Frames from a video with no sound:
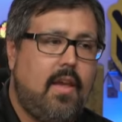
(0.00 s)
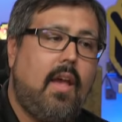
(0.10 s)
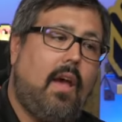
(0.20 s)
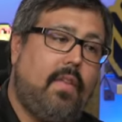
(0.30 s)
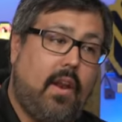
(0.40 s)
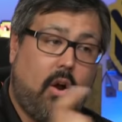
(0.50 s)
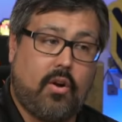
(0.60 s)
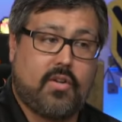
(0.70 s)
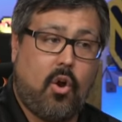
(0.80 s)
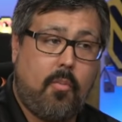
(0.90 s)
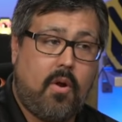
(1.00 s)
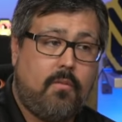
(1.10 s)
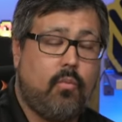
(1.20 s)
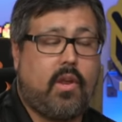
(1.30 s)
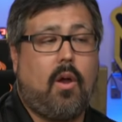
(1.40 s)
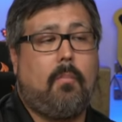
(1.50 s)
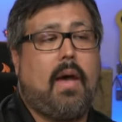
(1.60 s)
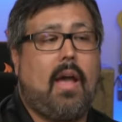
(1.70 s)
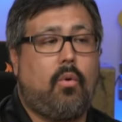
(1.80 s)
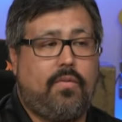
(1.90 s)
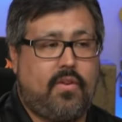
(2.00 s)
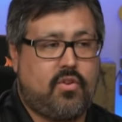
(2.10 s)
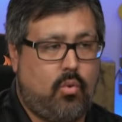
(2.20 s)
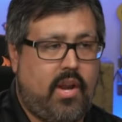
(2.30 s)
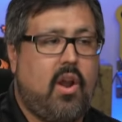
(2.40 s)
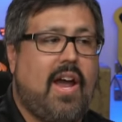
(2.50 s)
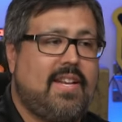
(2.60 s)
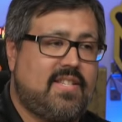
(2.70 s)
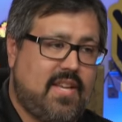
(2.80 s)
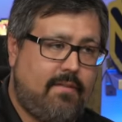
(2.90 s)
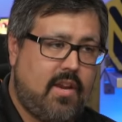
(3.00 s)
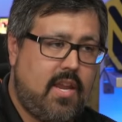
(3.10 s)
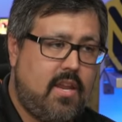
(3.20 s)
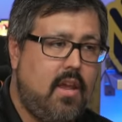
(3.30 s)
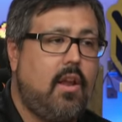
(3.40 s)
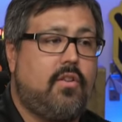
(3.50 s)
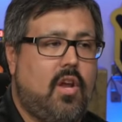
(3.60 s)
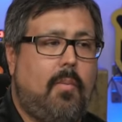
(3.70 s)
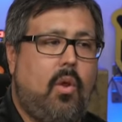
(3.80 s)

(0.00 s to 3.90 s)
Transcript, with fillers: And then in October, we come back October, with the 2970 70.